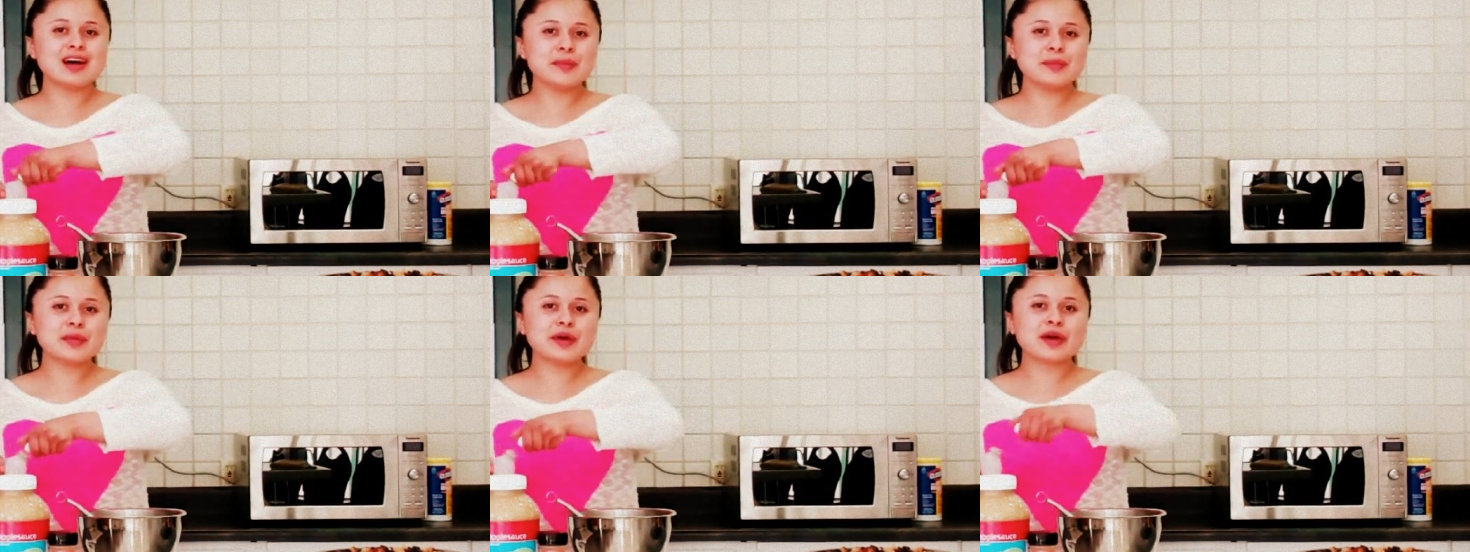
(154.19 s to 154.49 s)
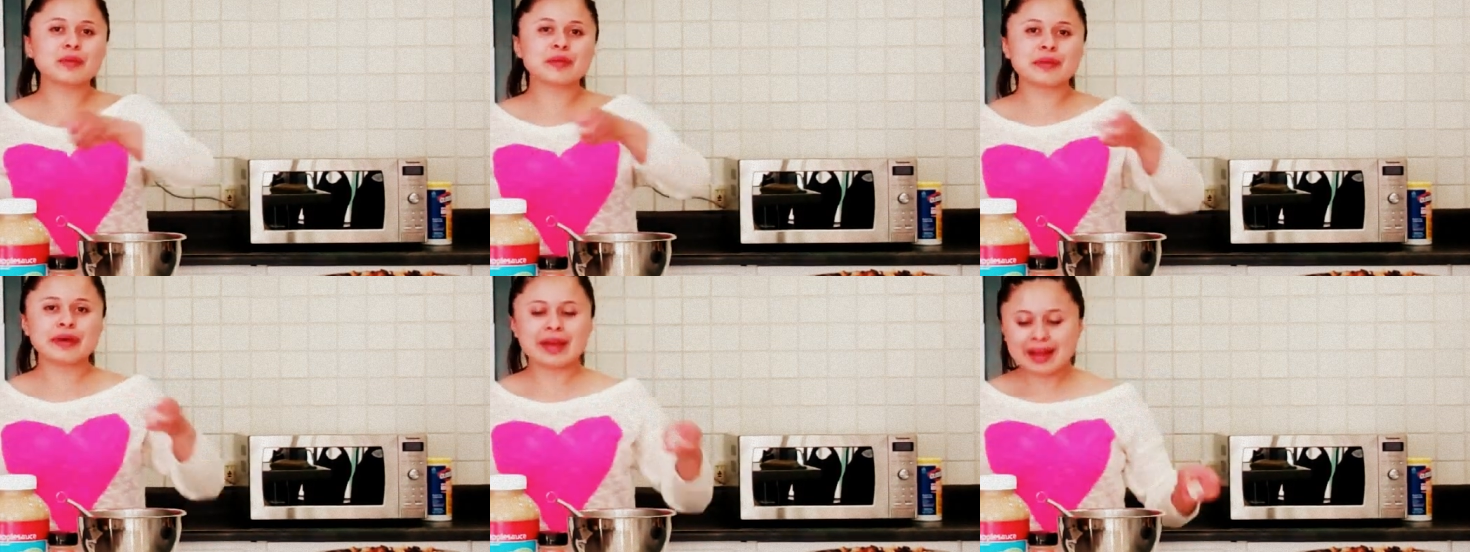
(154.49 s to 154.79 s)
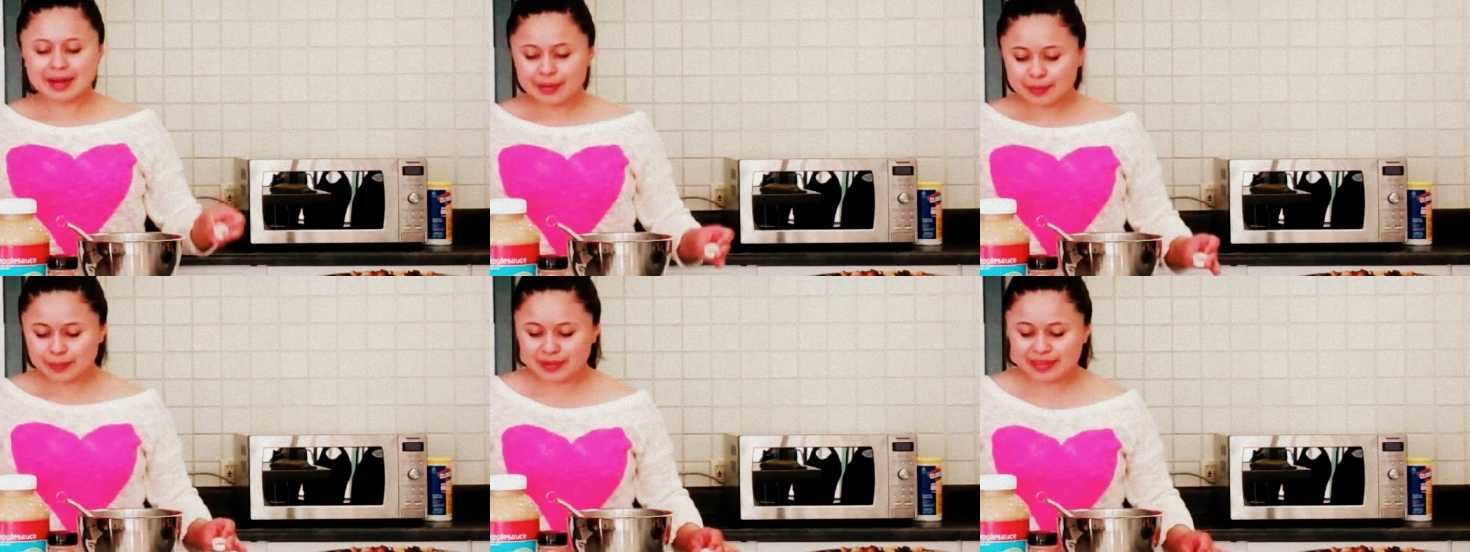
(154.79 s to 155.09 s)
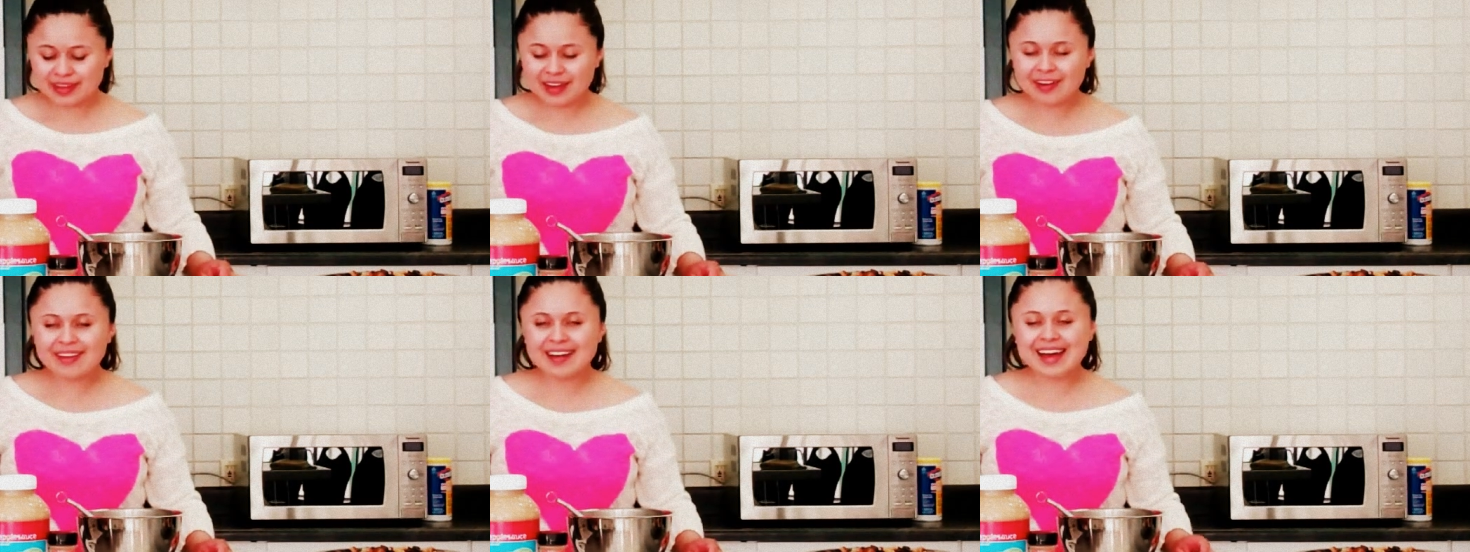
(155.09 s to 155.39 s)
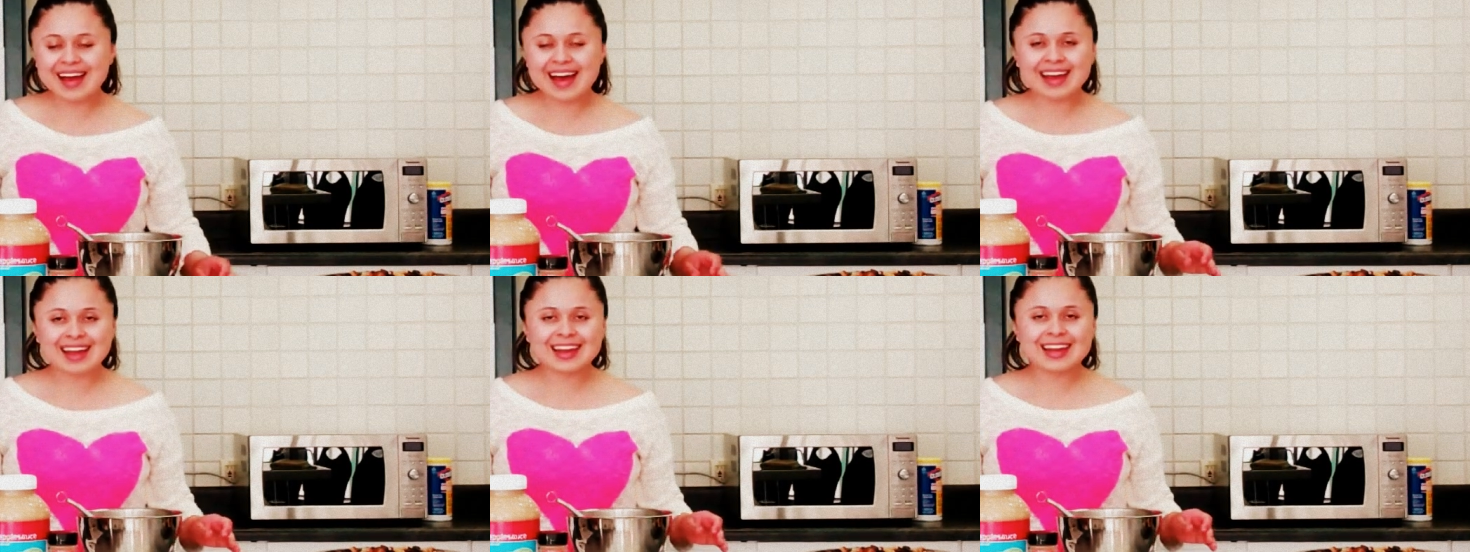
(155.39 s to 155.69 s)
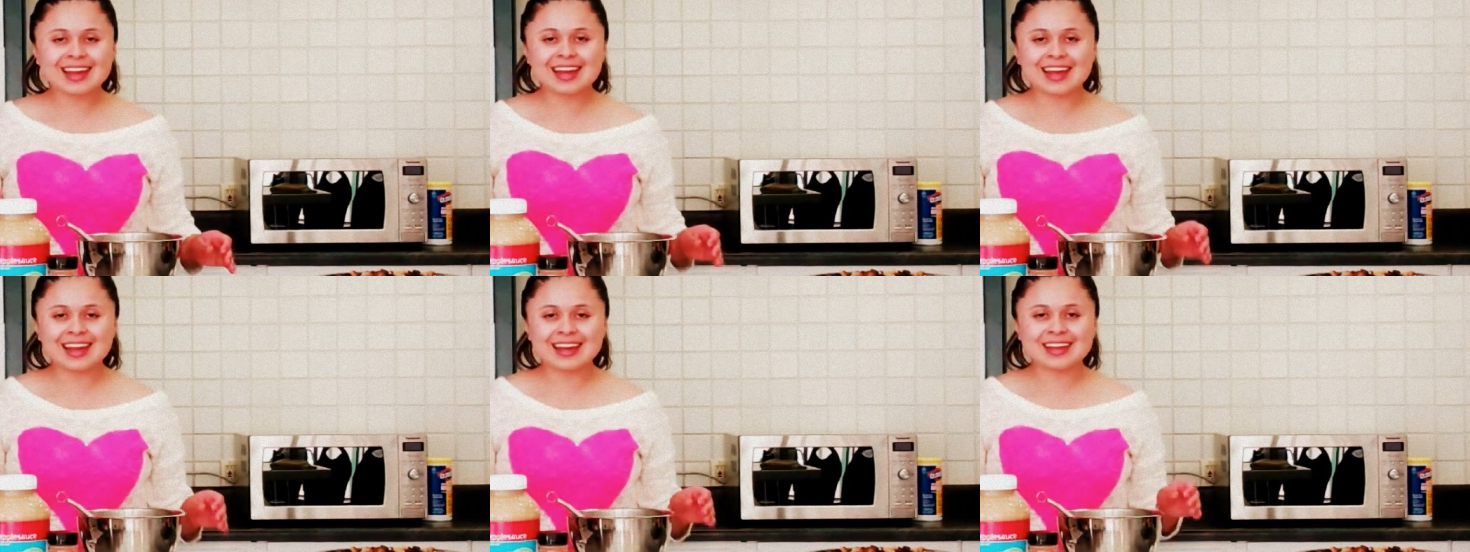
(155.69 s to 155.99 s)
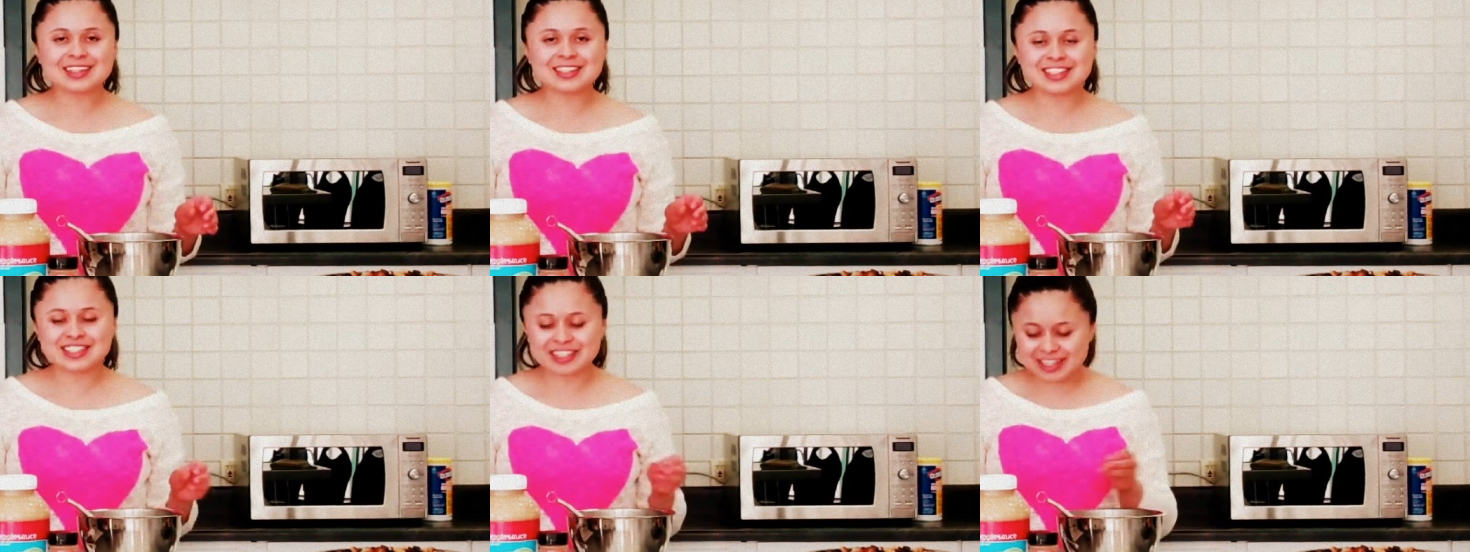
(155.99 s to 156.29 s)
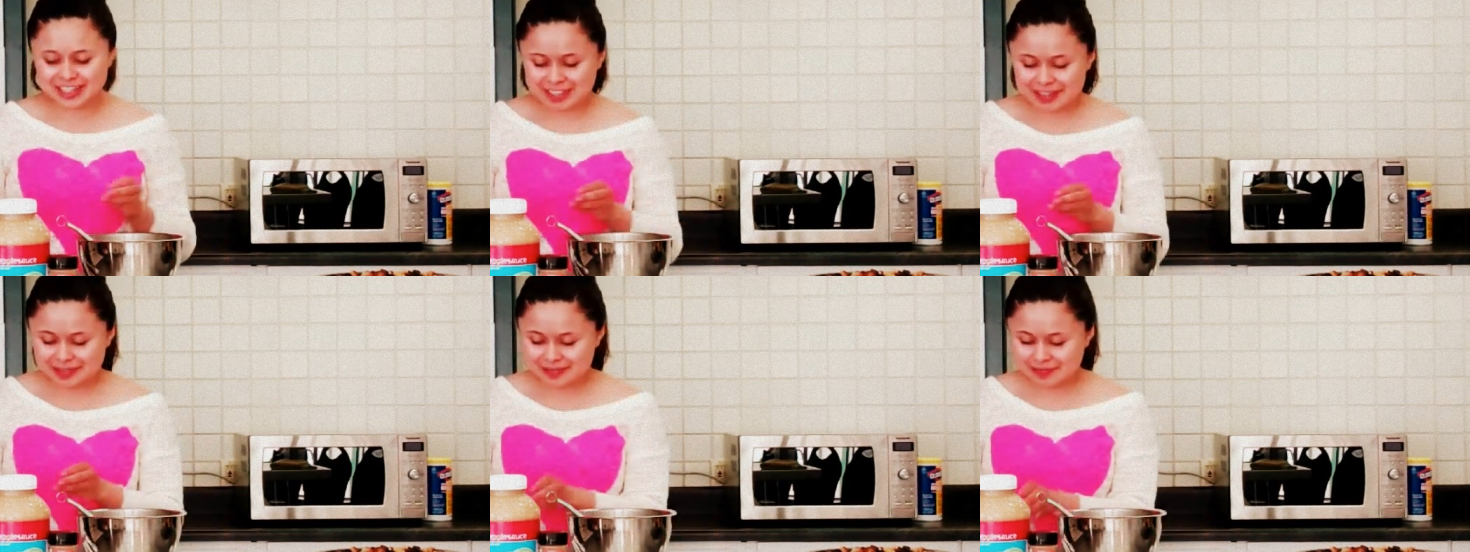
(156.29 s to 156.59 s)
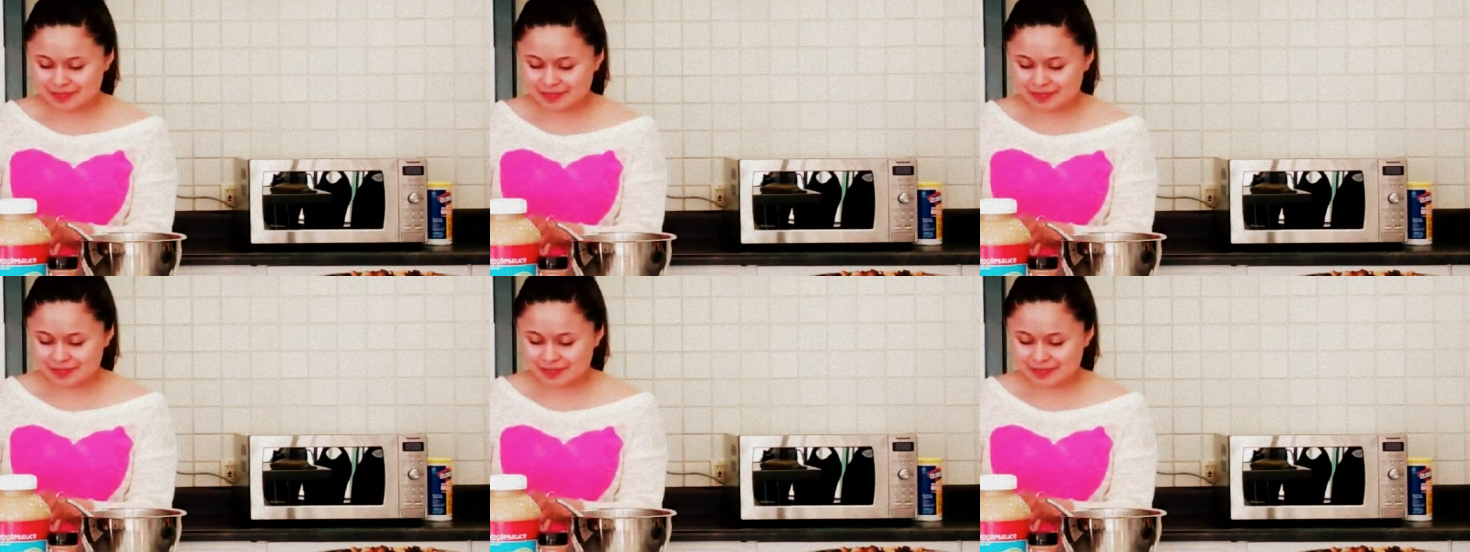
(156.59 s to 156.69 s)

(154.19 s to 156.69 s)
up our bread without adding any sugar.